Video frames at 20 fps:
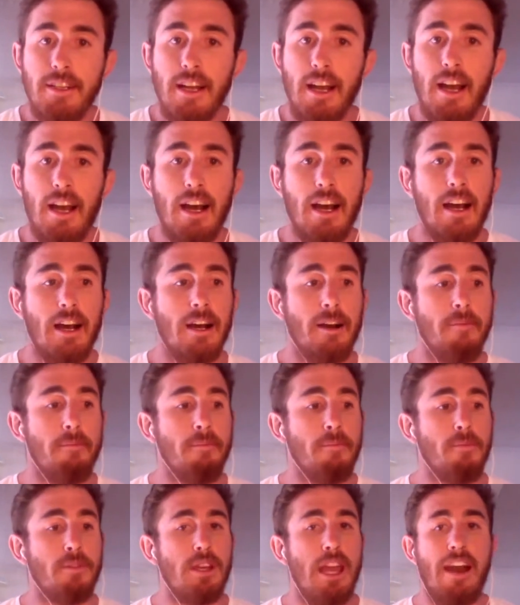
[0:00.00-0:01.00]

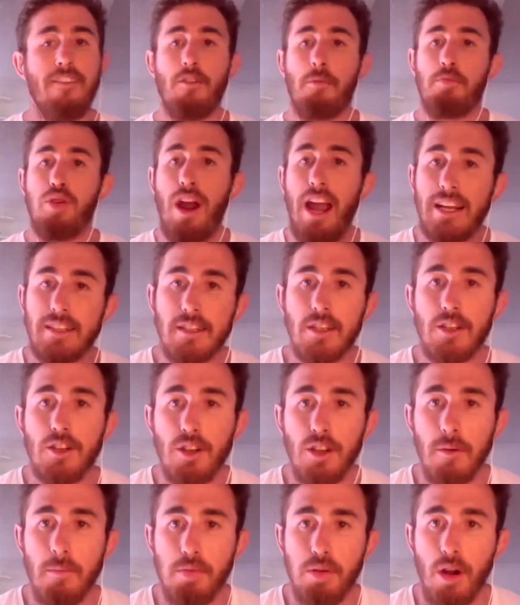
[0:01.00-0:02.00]
You have a
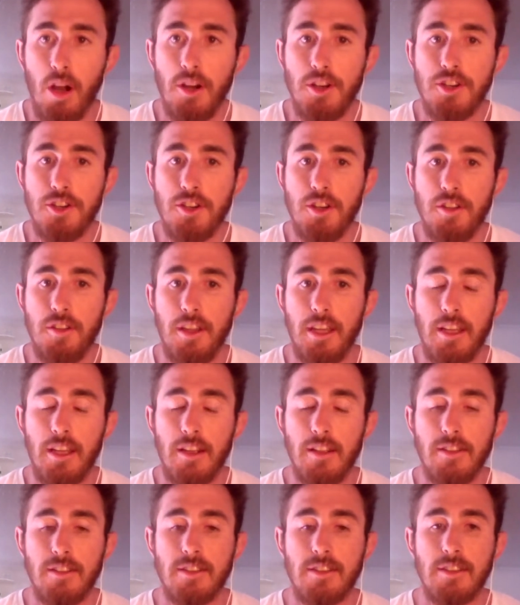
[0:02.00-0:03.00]
practical approach to
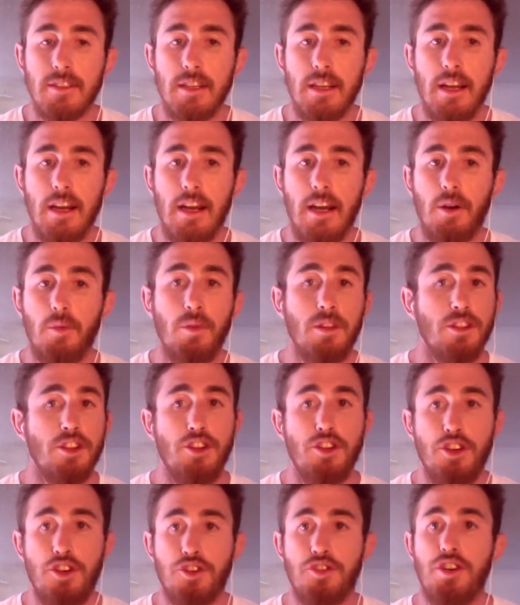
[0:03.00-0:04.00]
things with your
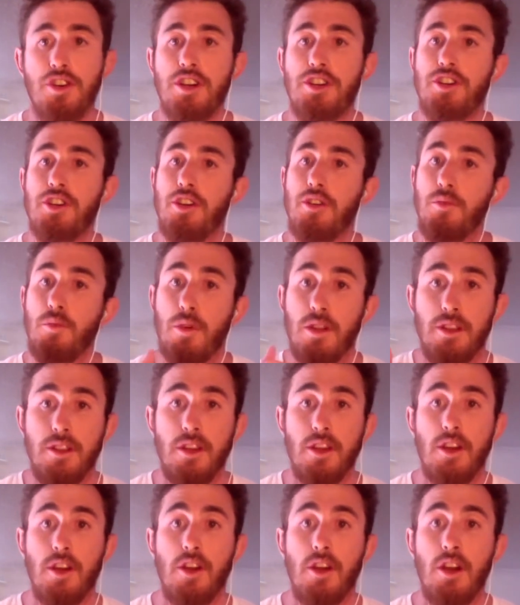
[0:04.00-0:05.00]
nutrition, with
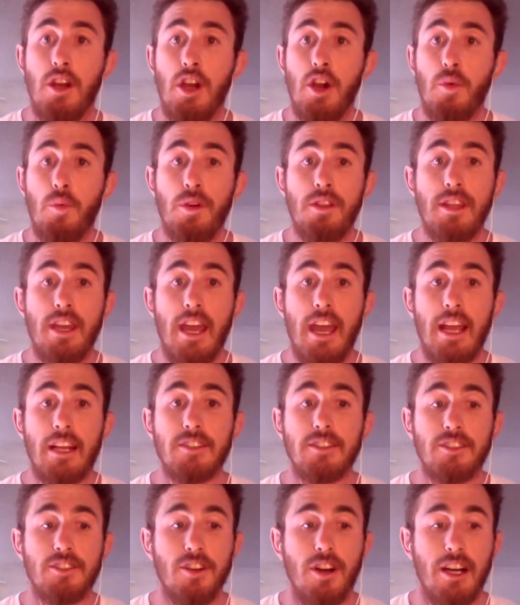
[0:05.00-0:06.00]
your
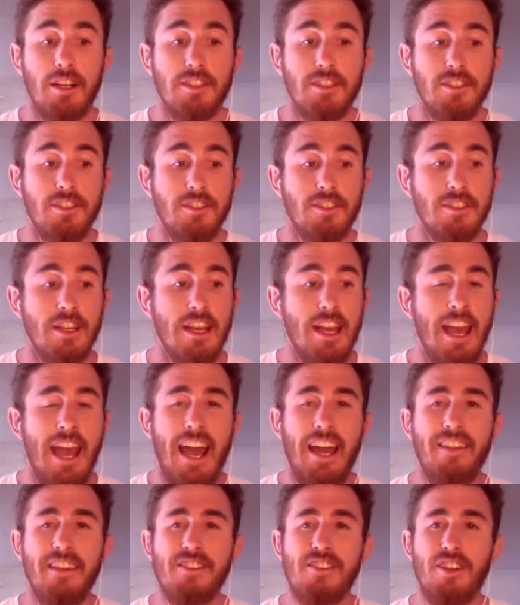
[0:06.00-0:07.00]
exercises.
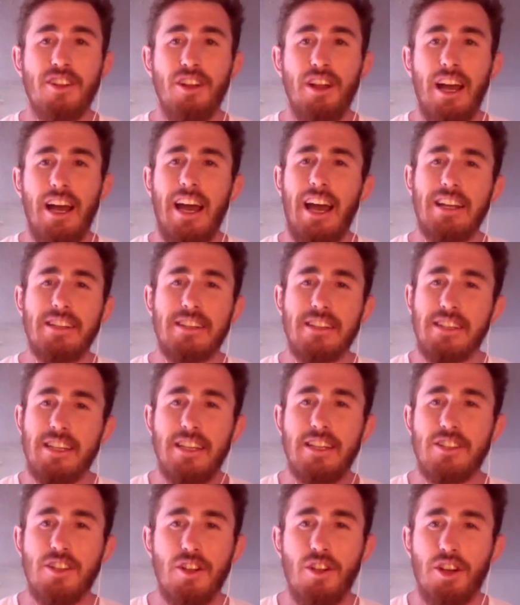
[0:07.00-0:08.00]
And as I said,
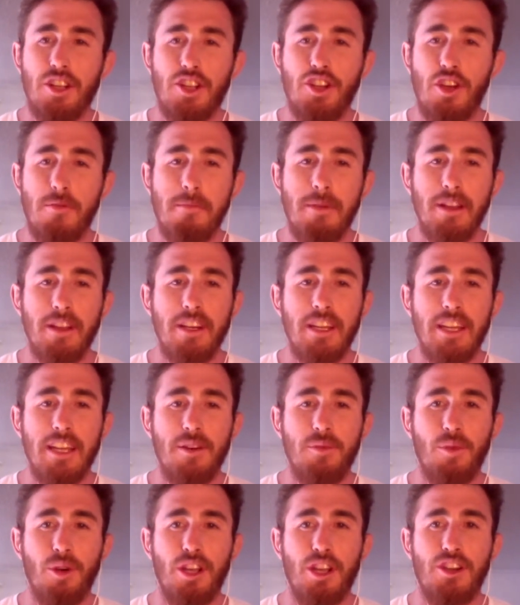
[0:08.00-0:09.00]
there's a lot of humility in
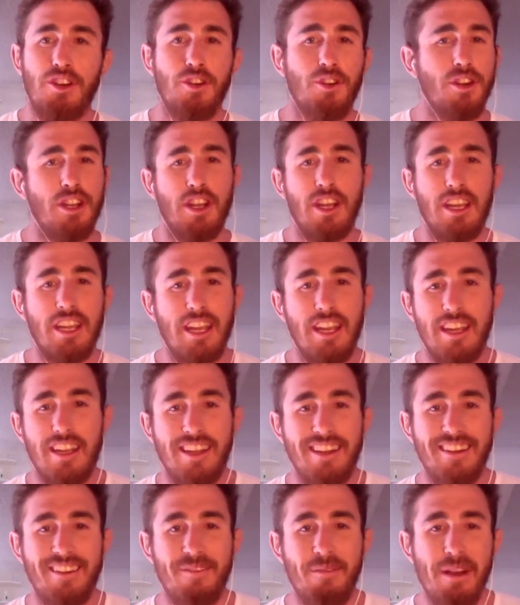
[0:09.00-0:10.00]
what you're doing.
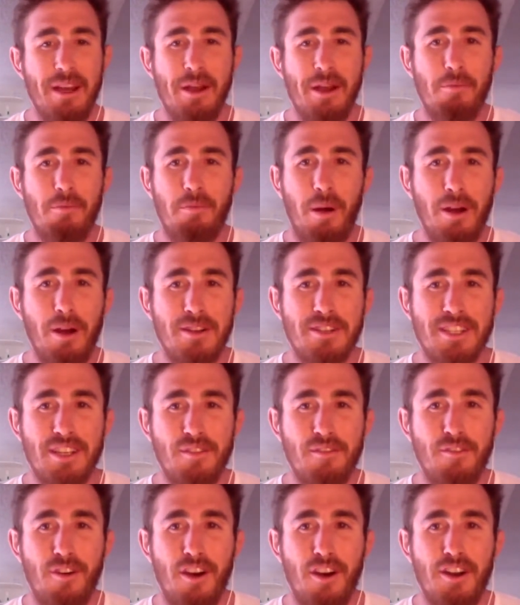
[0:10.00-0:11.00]
You're
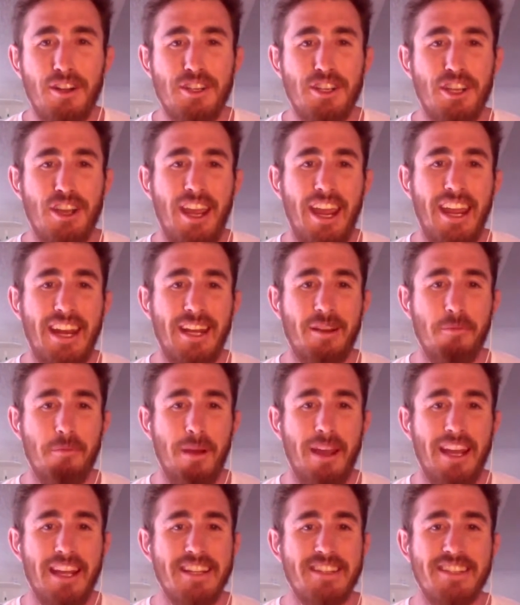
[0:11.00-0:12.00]
posting photos, you're eating
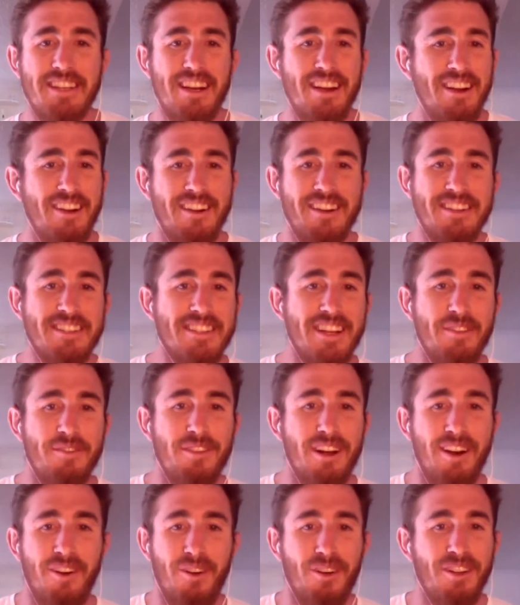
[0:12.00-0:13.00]
pizza and stuff
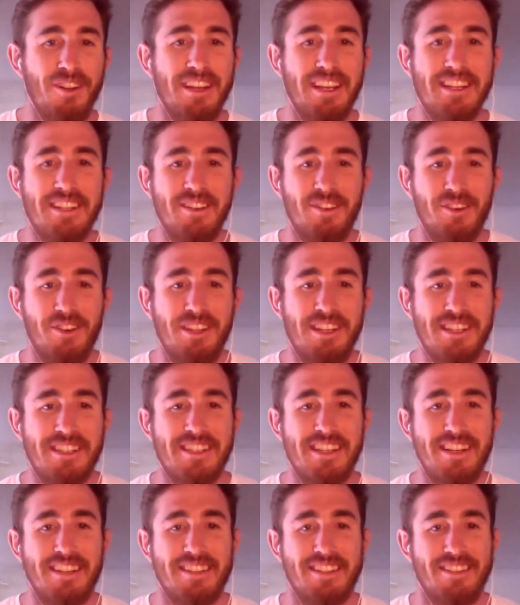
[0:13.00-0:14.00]
like all these
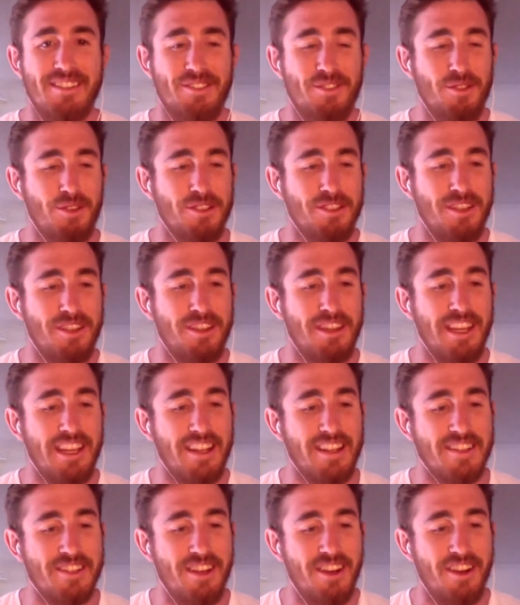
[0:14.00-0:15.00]
sorts of
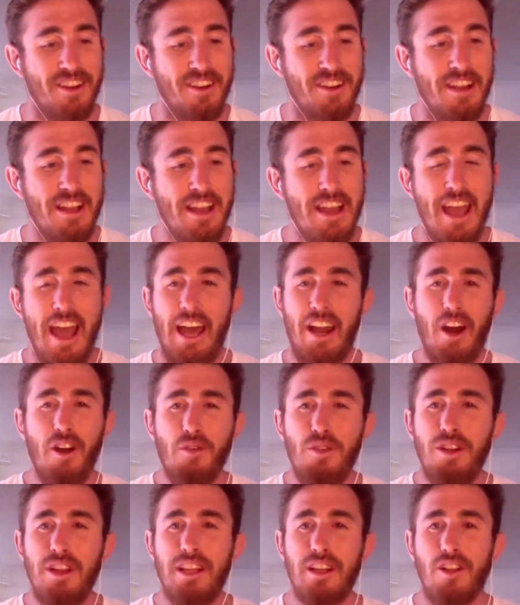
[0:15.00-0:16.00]
things. So, and I
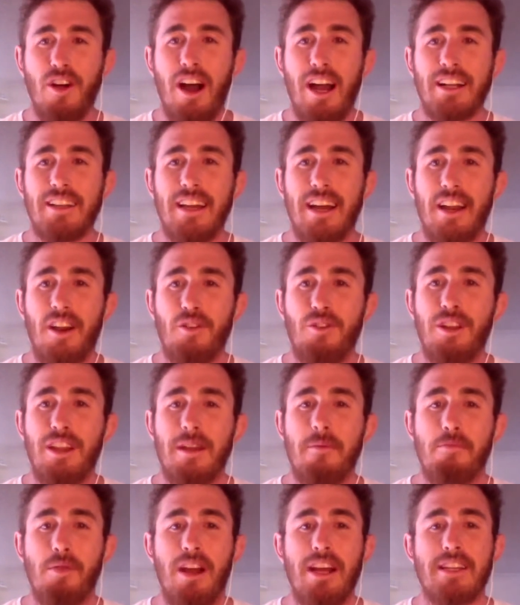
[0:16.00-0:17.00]
really like that, and I really
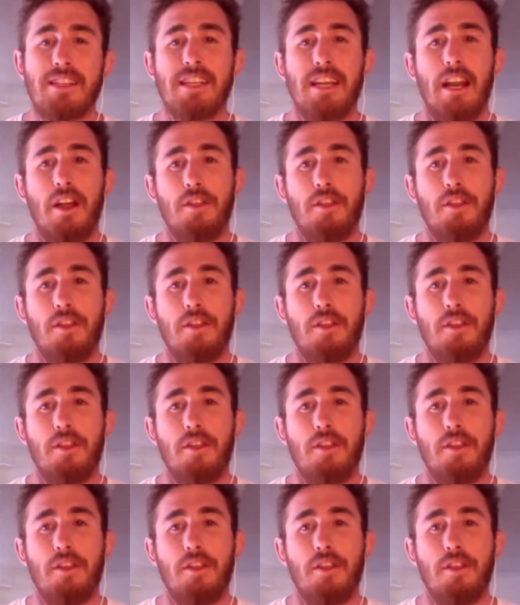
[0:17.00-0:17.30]
embrace that.